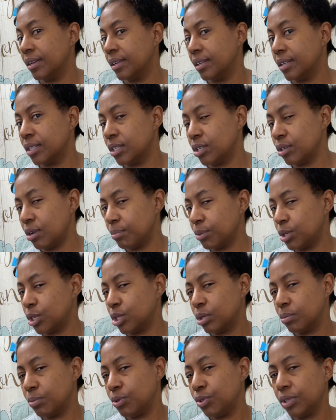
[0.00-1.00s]
So I'm
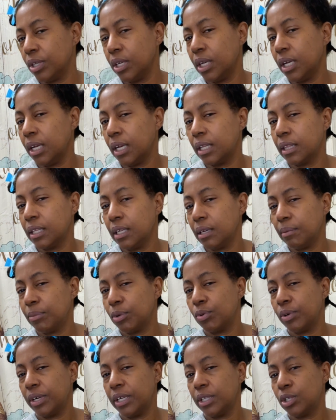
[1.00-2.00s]
smoothing, and then I'm
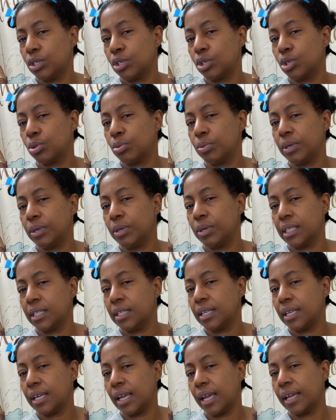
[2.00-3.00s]
going to twist
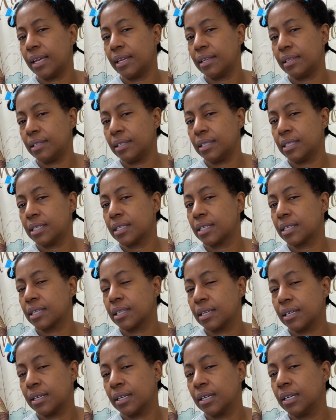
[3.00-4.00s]
the ends
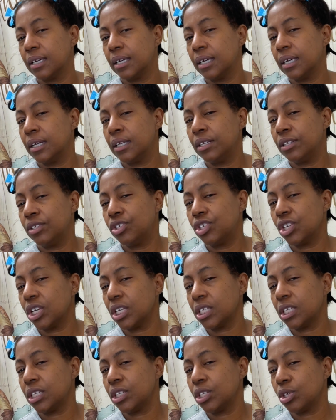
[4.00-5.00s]

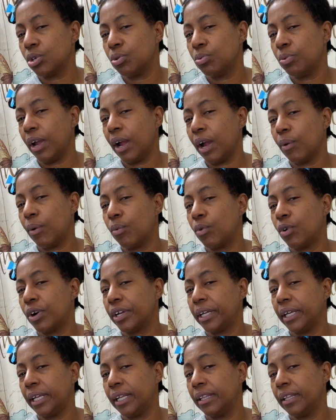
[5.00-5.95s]
just until where I want it.